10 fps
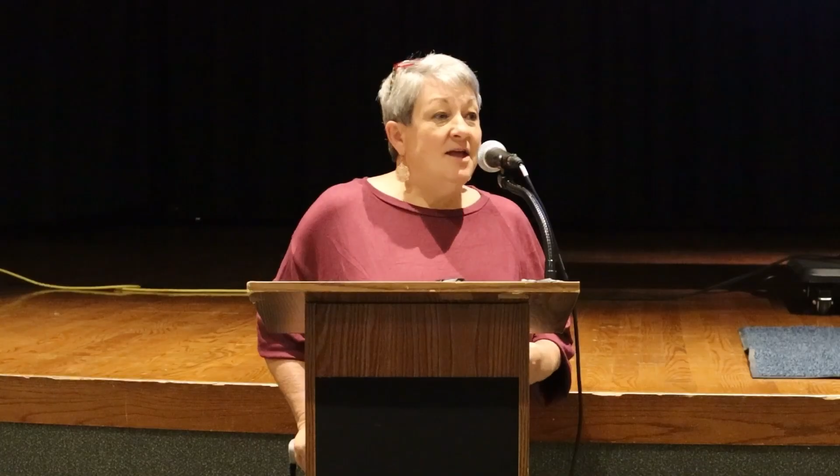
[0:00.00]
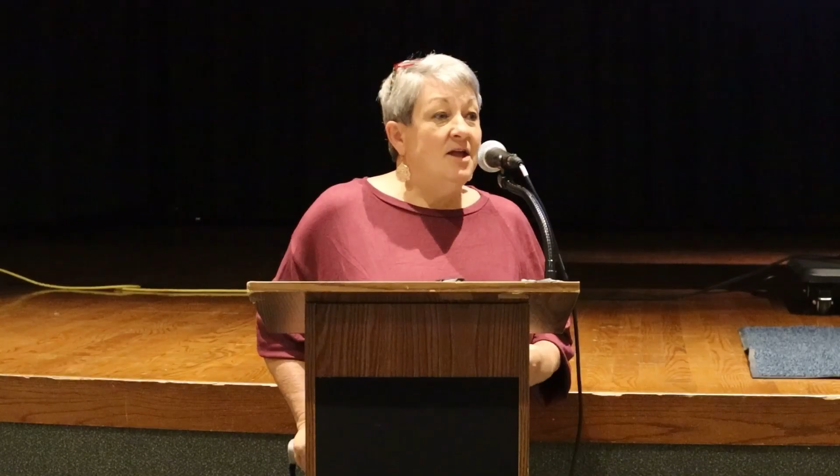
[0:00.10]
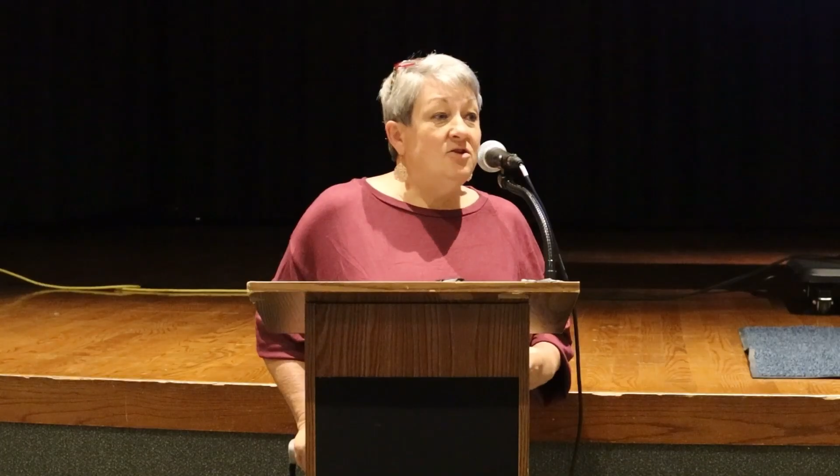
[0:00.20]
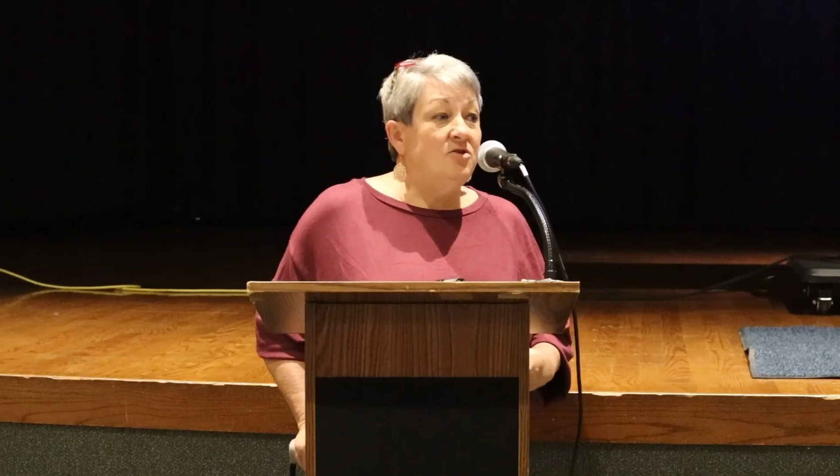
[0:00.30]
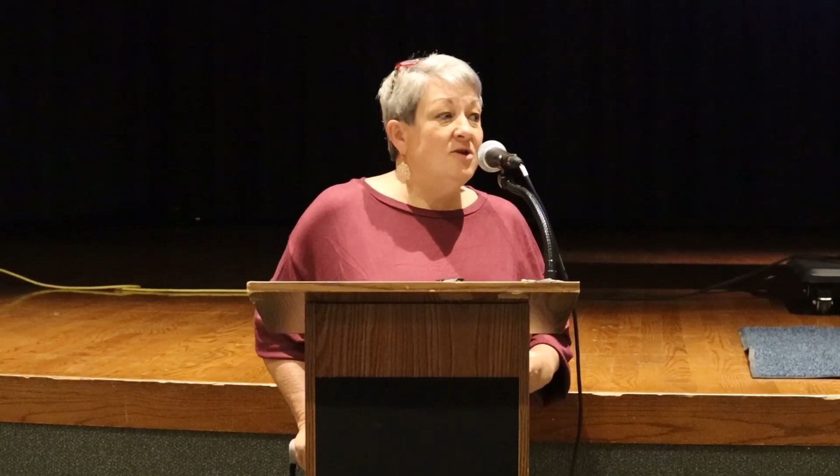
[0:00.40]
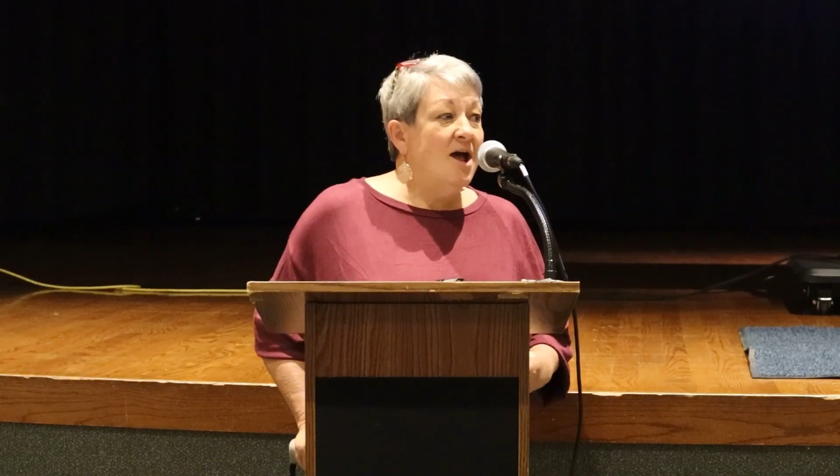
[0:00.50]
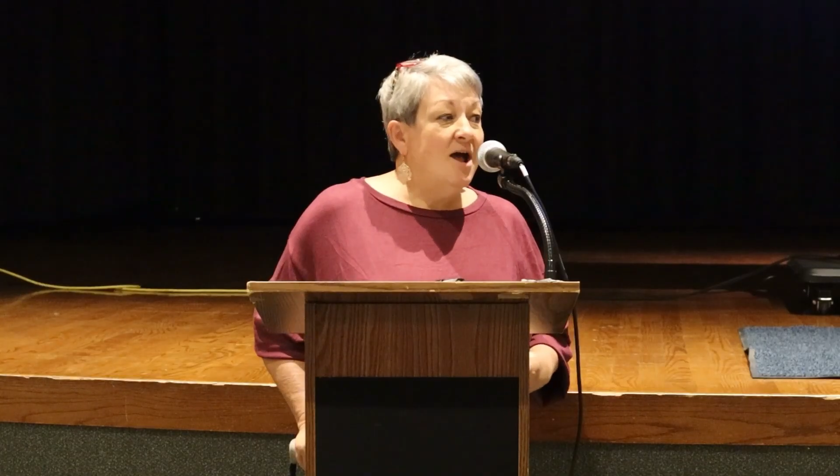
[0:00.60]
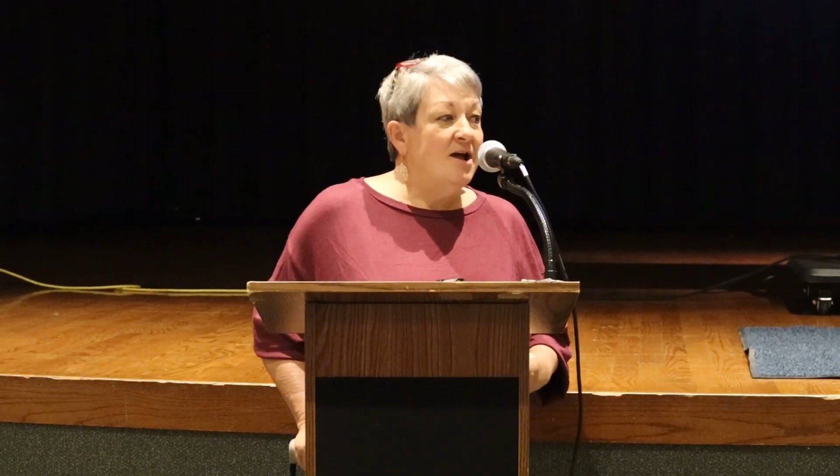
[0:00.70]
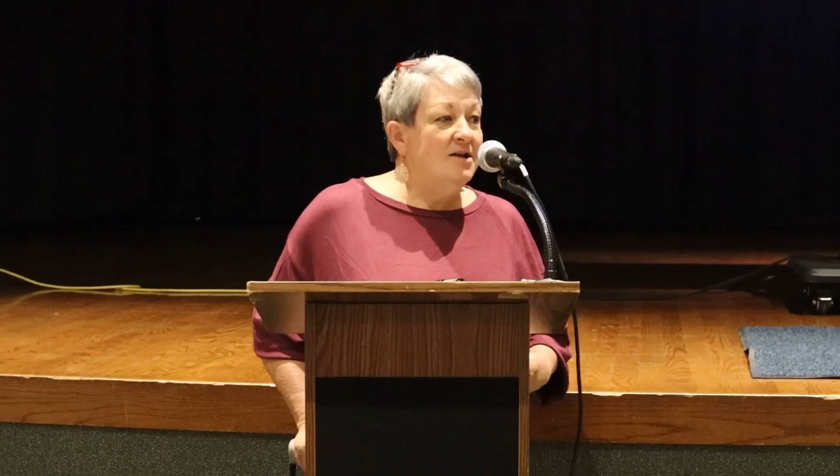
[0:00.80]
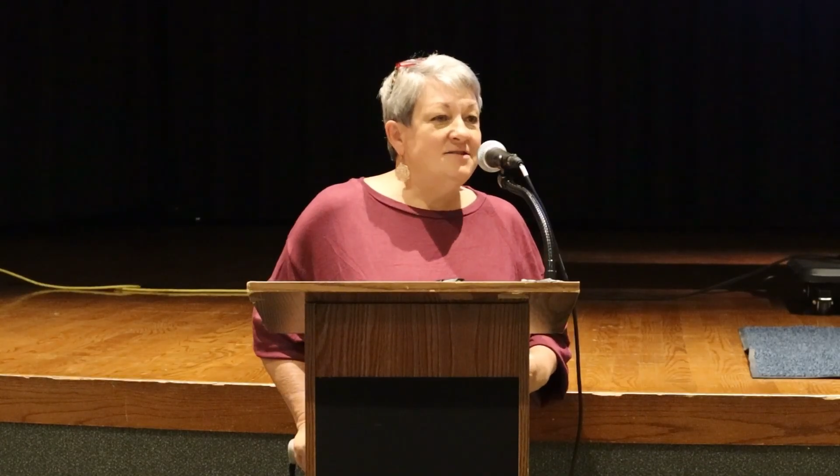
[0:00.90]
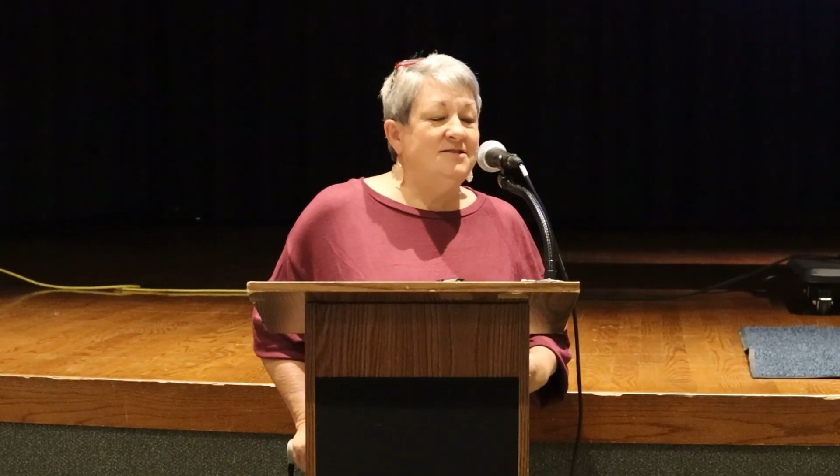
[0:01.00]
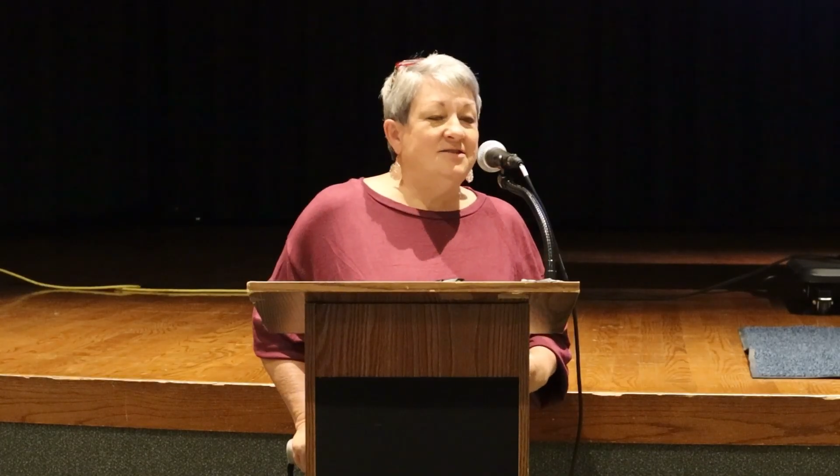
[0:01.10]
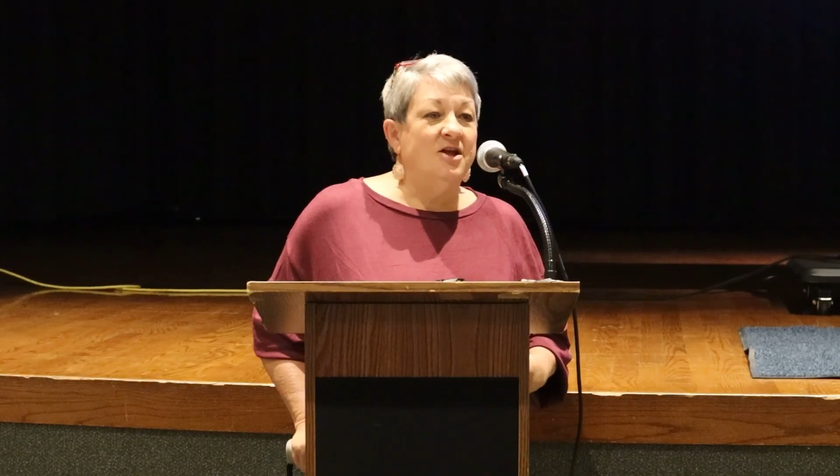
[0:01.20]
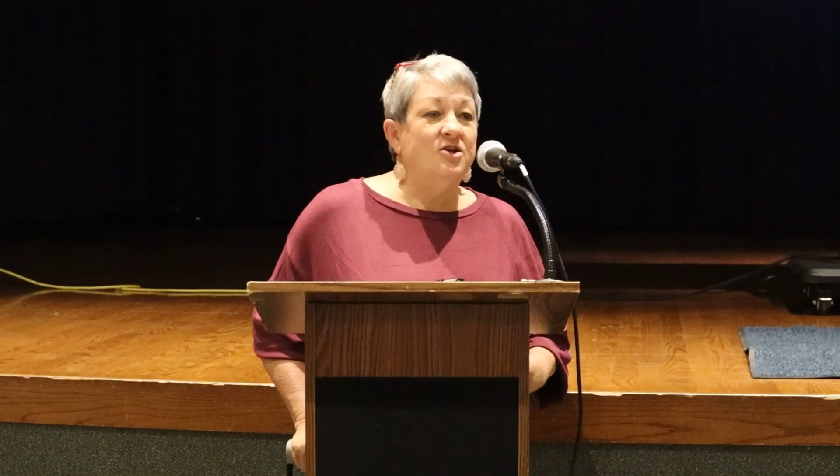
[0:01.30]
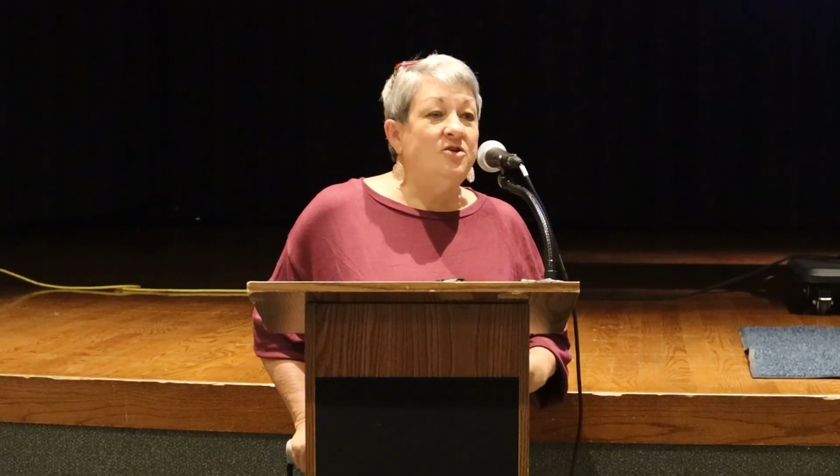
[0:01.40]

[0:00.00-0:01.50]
Thank you guys. Thank